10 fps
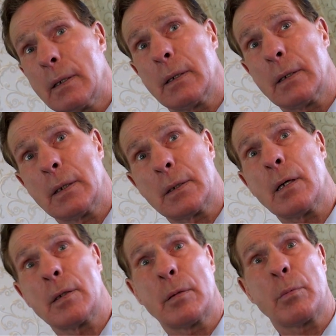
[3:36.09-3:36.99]

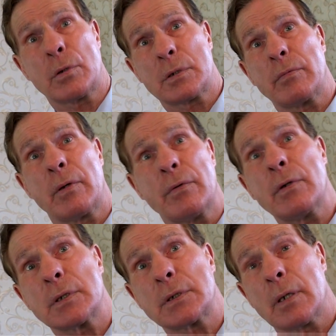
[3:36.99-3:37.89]
it works in
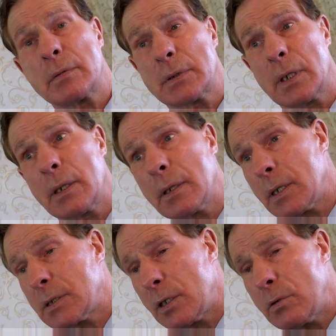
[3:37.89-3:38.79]
reverse.
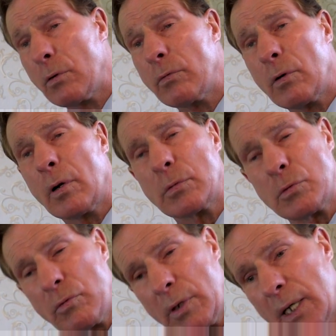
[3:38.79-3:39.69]
They're saying, you're all right. I was
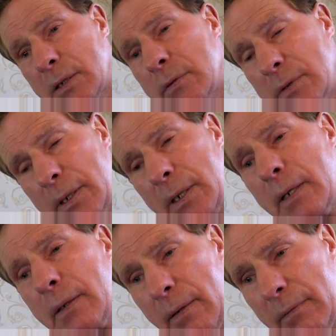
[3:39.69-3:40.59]
all relaxed. I was saying,
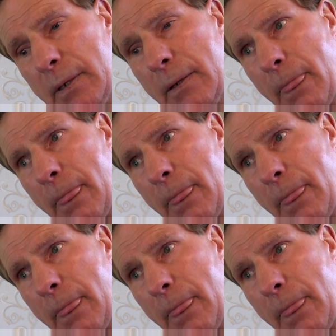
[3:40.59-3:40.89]
yeah, lovely,